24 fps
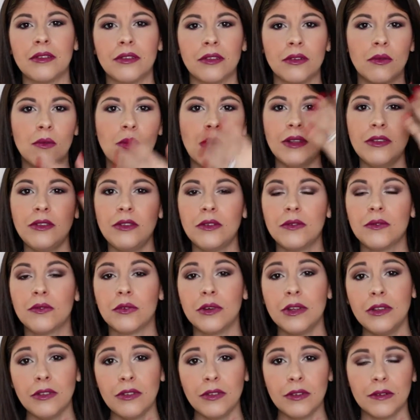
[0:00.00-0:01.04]
So once you've
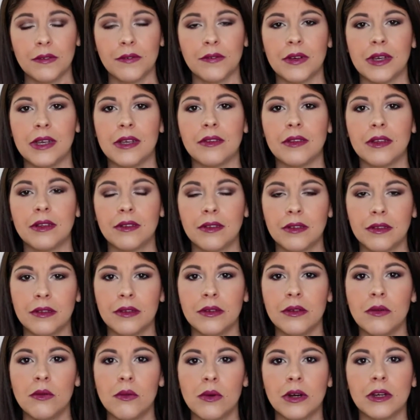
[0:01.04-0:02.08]
rinsed your face, it's
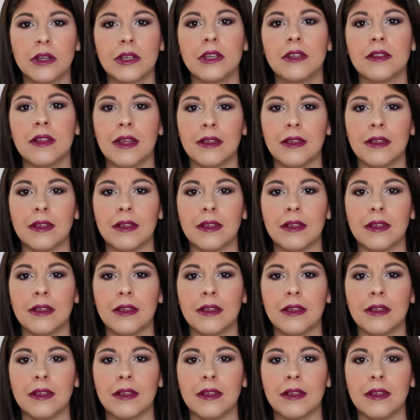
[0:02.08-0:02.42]
still working.